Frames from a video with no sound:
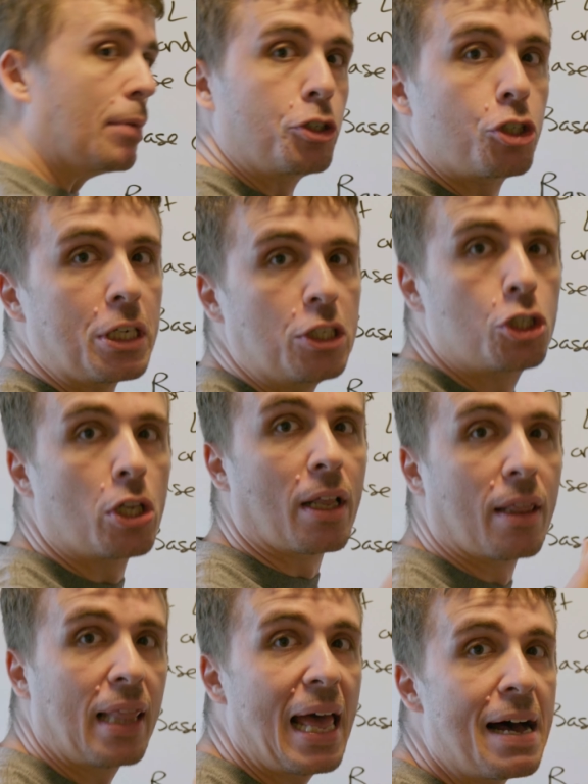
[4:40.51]
machine to the
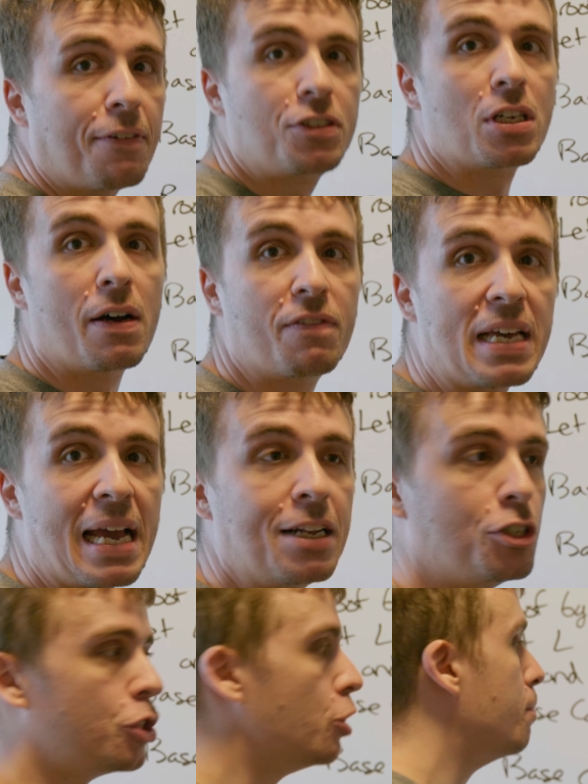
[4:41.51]
left of the
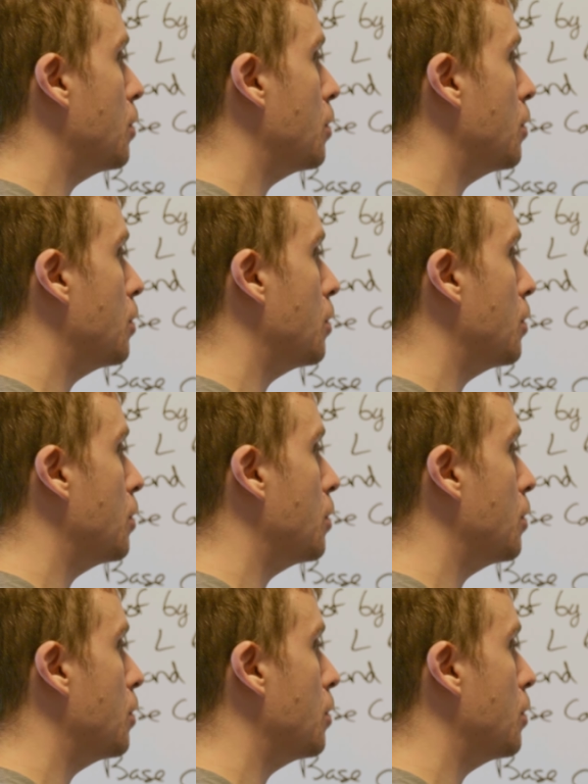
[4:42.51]
N2